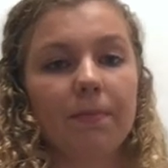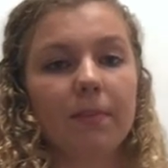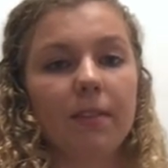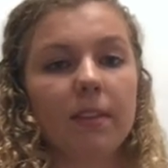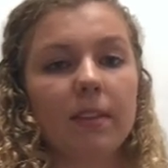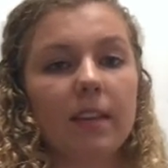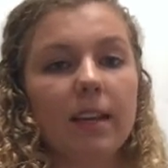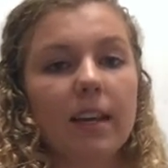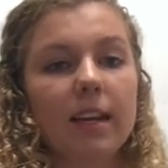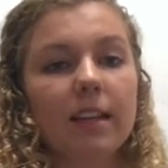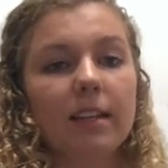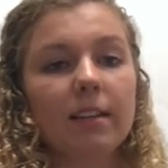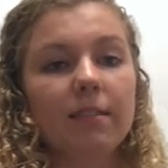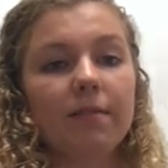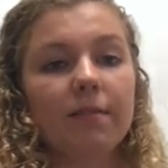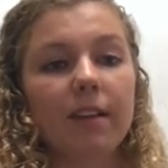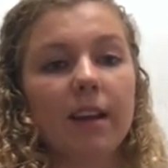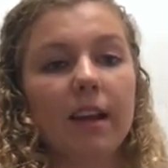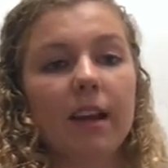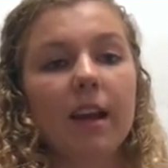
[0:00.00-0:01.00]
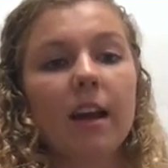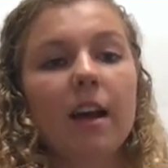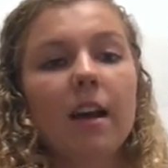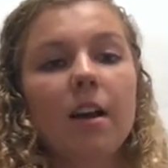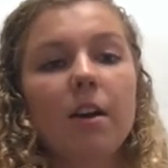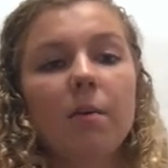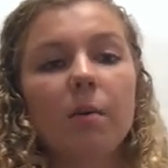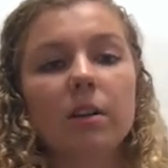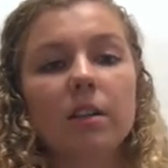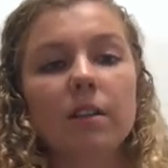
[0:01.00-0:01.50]
This event
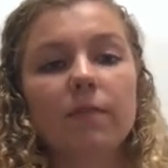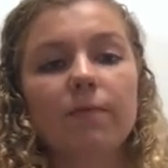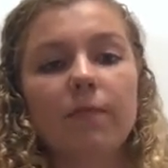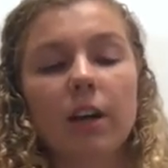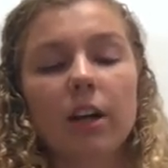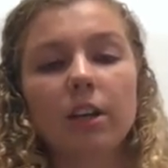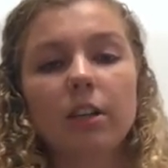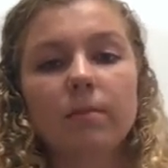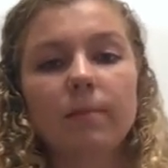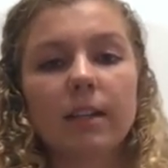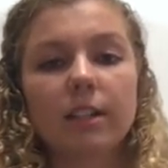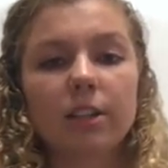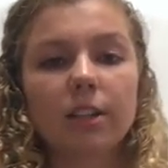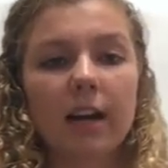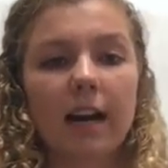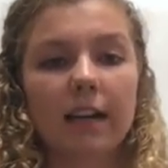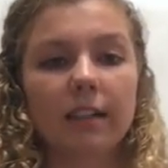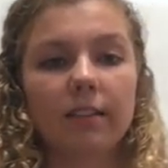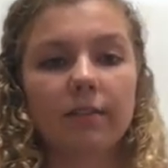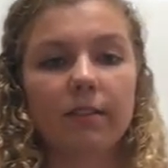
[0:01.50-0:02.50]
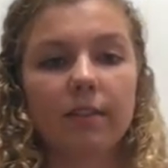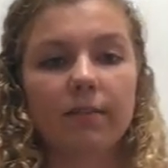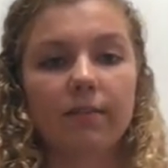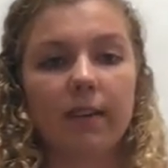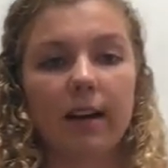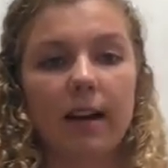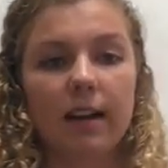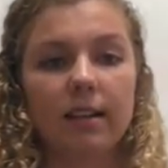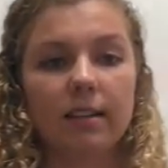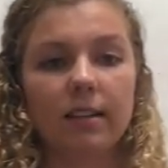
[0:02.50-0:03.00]
was the first major act of
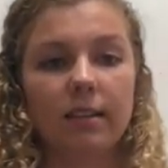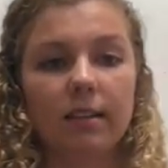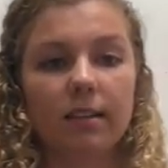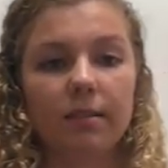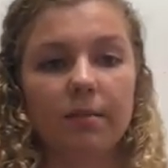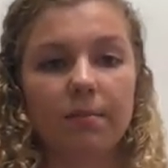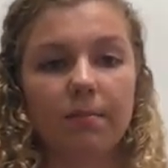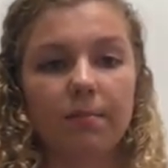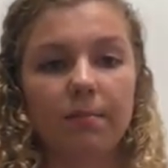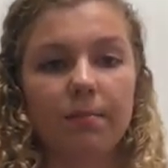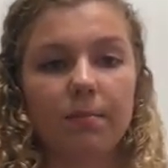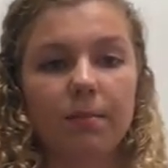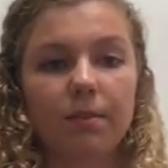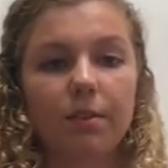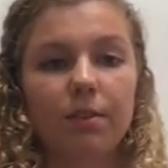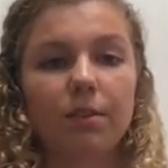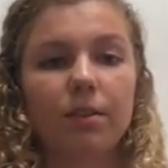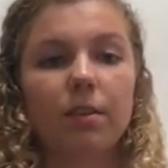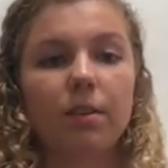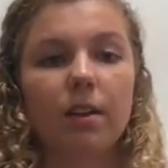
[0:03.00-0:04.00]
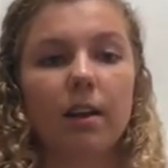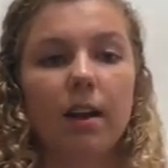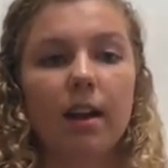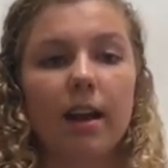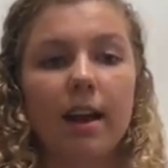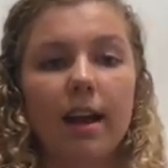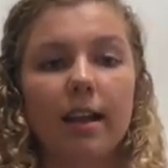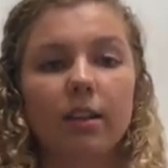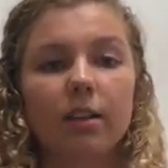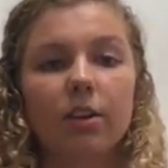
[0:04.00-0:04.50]
defiance
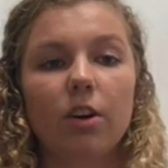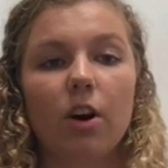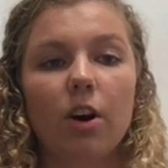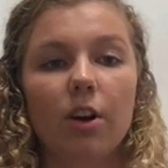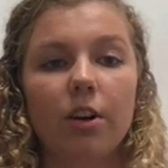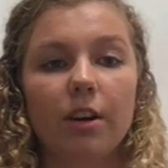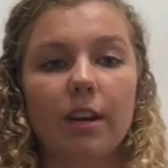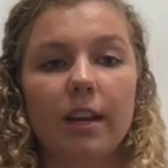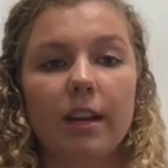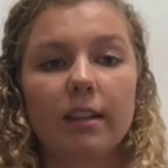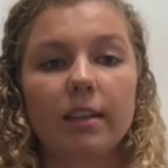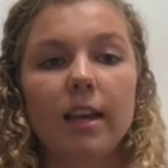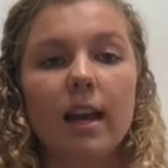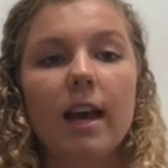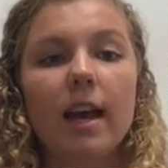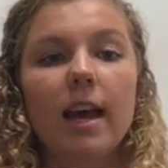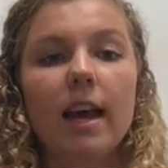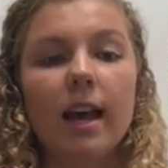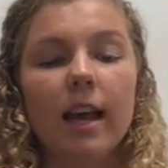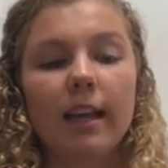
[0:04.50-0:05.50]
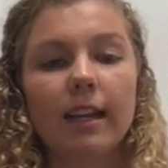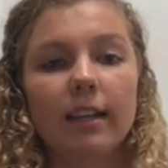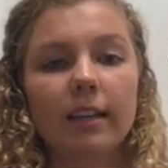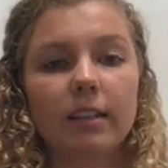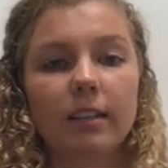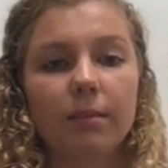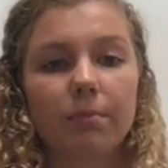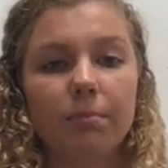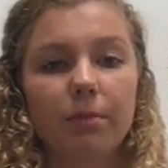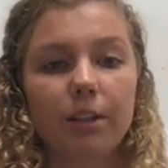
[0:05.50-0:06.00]
in the colonies against
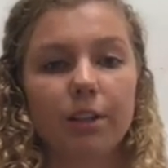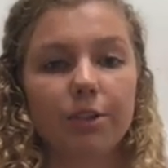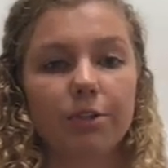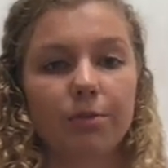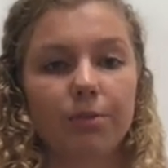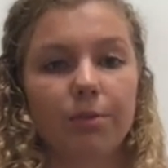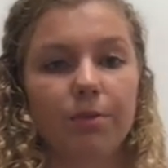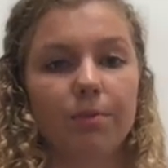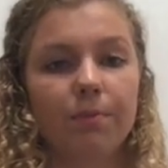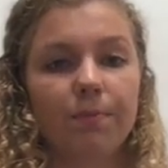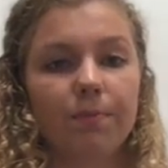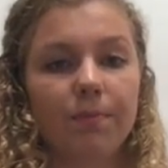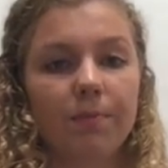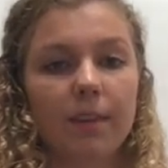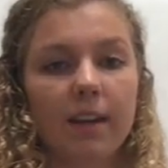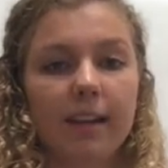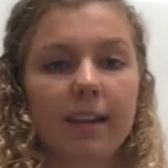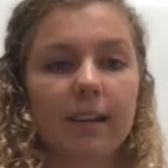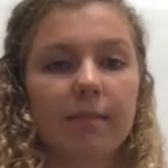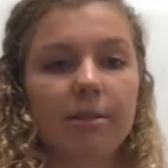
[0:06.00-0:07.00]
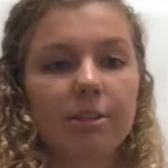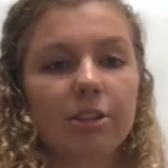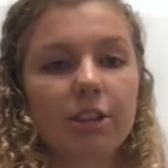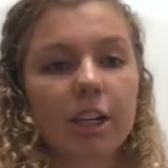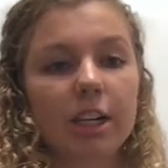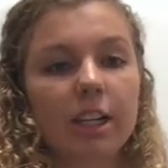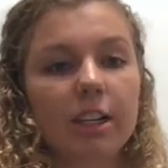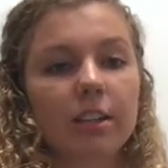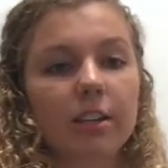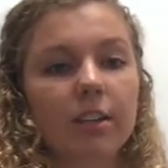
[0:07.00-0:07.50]
the British rule. It
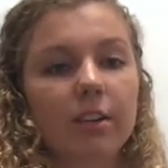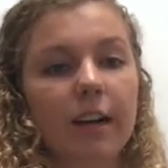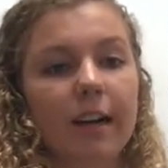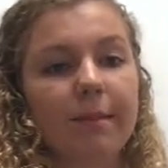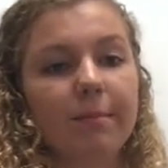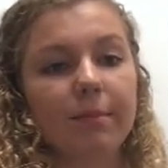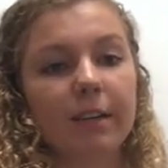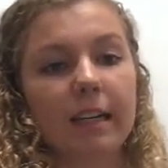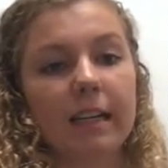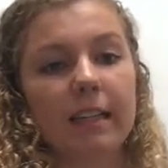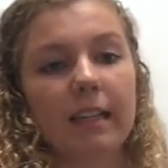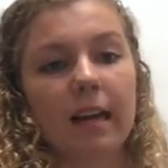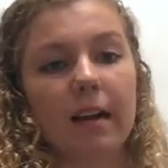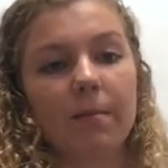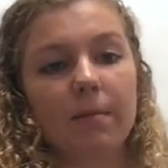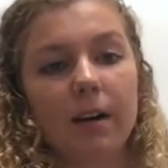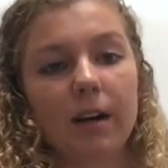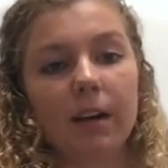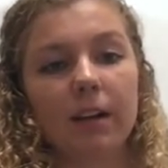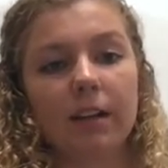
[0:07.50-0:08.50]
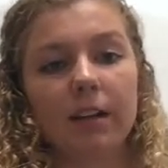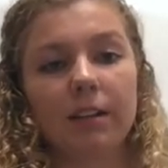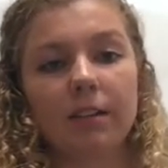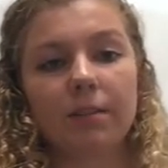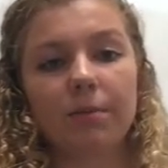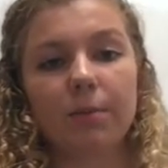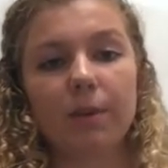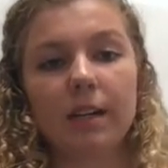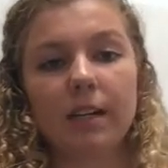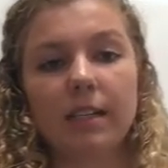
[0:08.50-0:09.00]
demonstrated to Great Britain that Americans
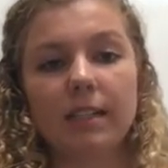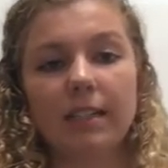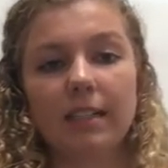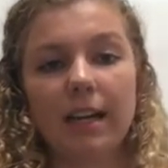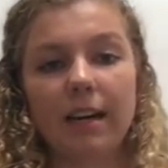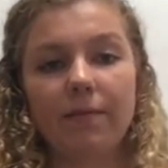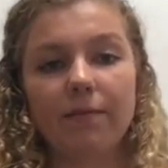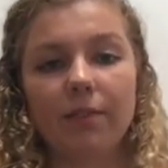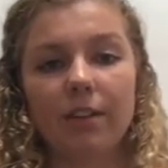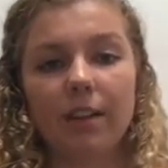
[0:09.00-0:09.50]
wouldn't stand for